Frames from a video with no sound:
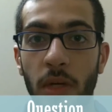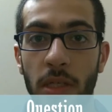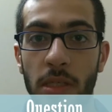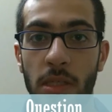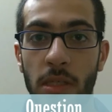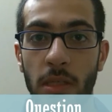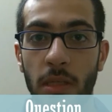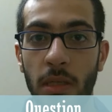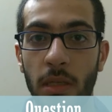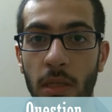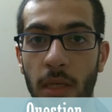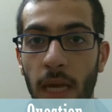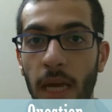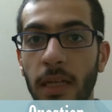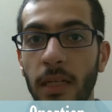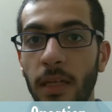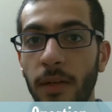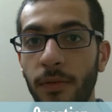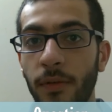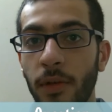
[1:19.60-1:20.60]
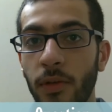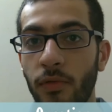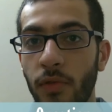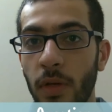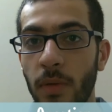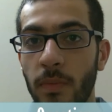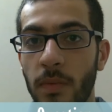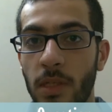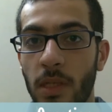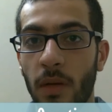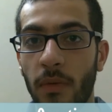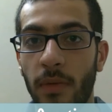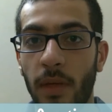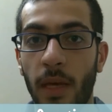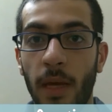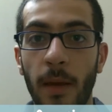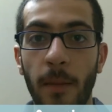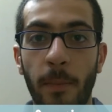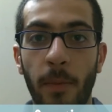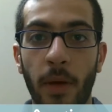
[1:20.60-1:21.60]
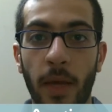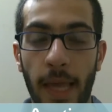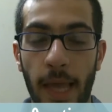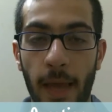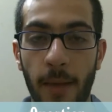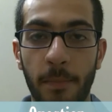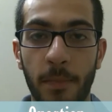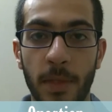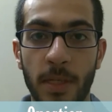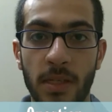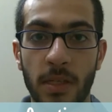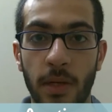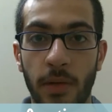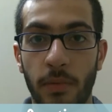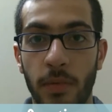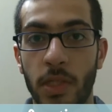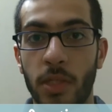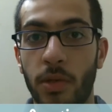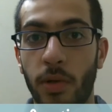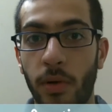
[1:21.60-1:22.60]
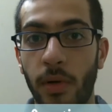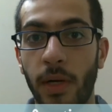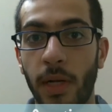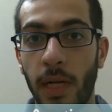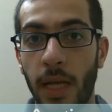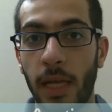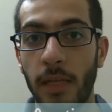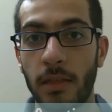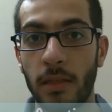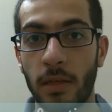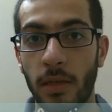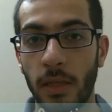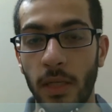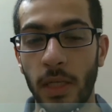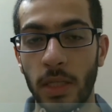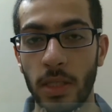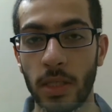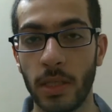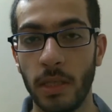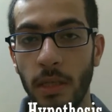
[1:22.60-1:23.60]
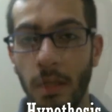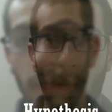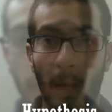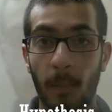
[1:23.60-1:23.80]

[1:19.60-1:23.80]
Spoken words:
is, can different treatments of the hippocampus restore and enhance cognition?